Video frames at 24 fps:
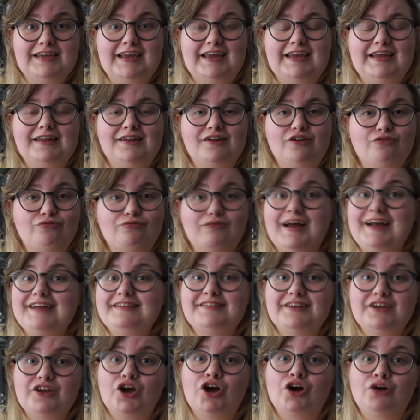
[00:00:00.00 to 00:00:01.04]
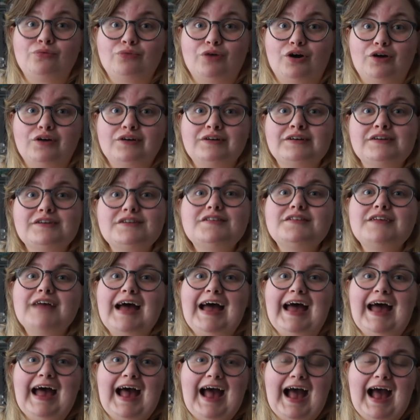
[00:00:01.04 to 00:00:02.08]
in righting her wrongs
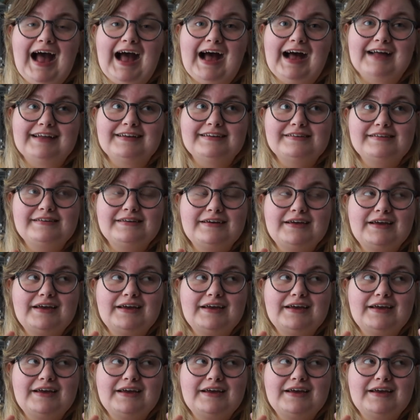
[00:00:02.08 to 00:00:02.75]
and